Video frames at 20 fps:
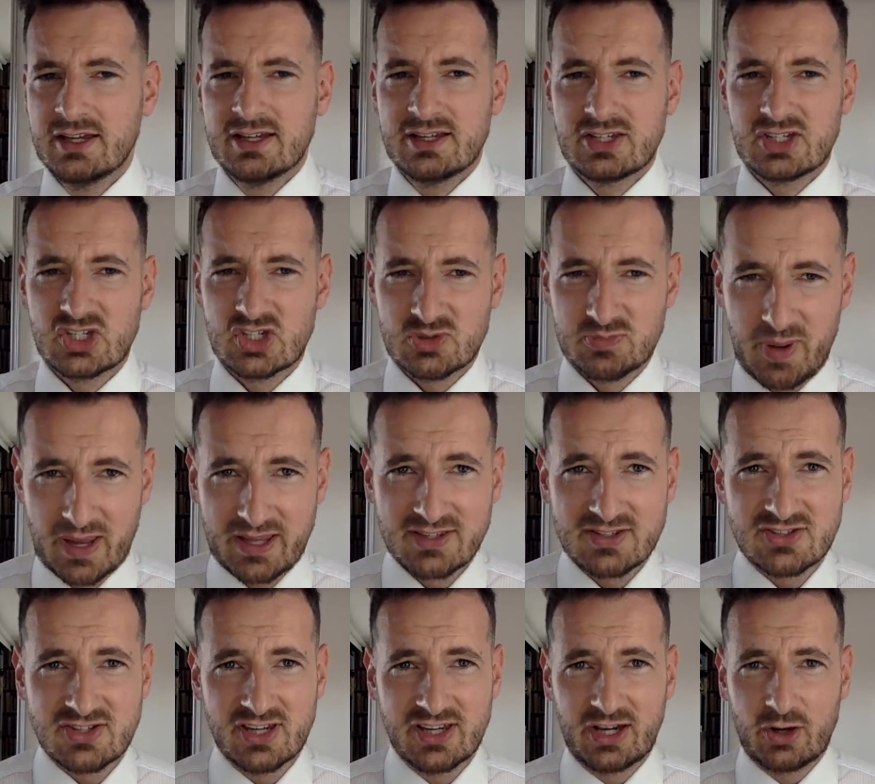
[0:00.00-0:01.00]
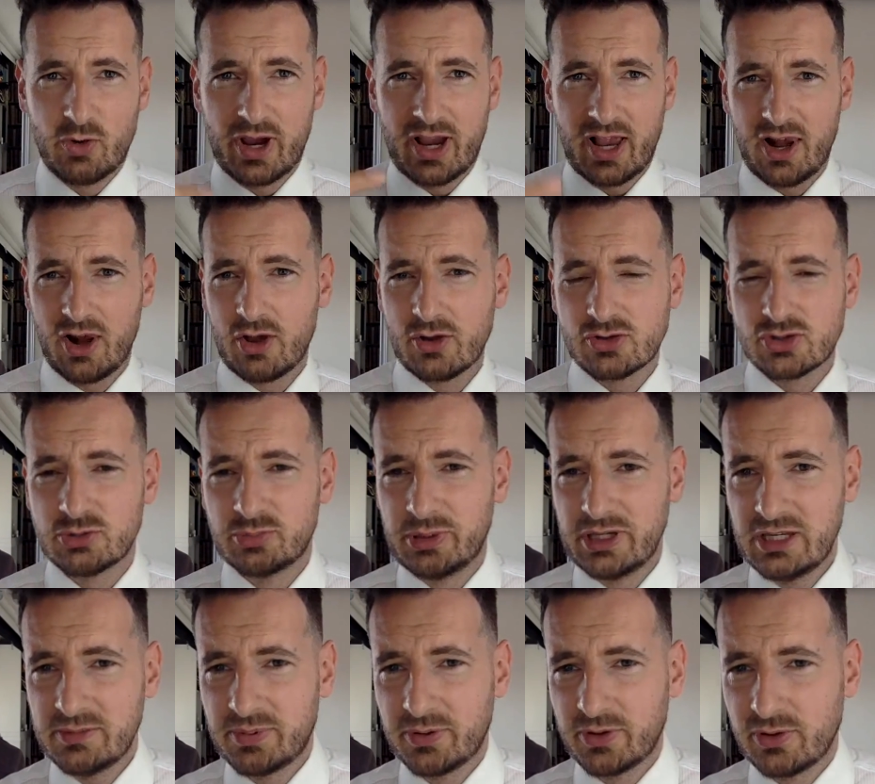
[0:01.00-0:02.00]
Spencer, quick hellos to
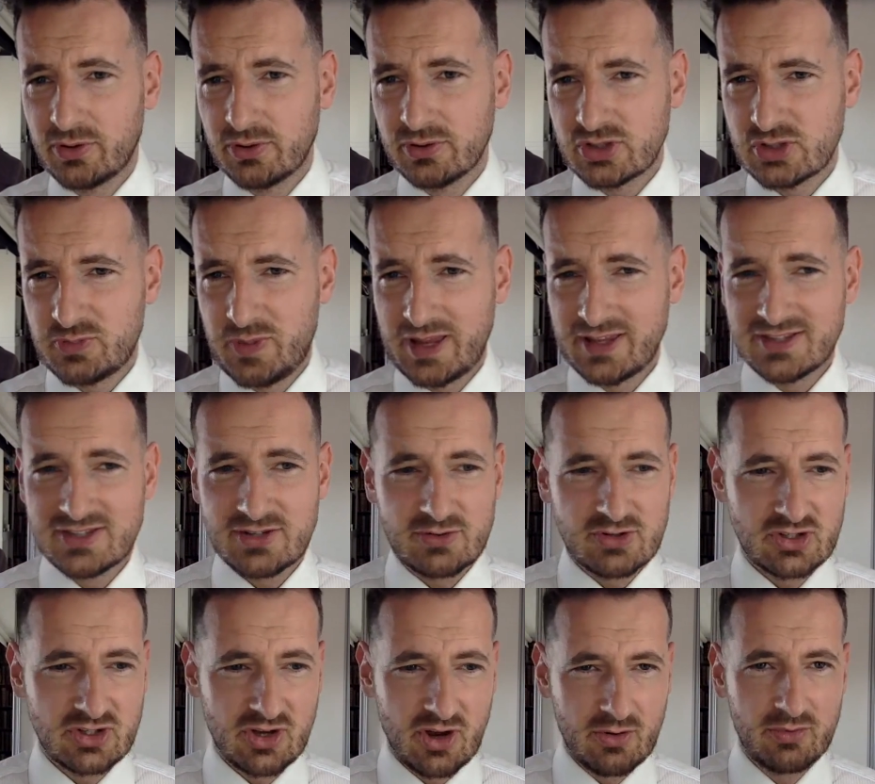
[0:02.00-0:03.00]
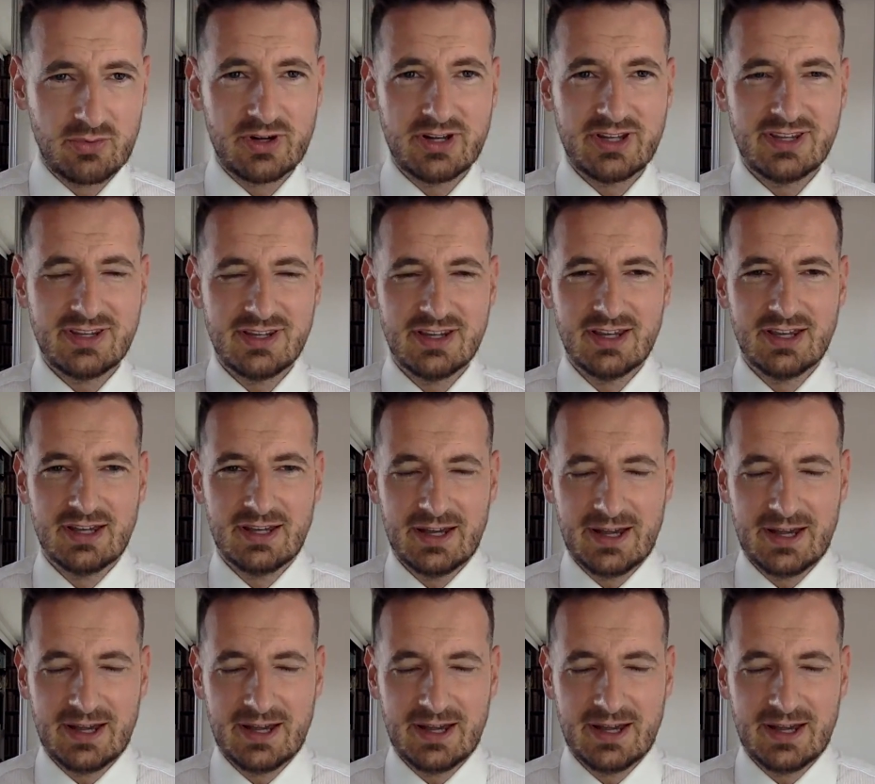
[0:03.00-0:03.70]
people. Spencer is the only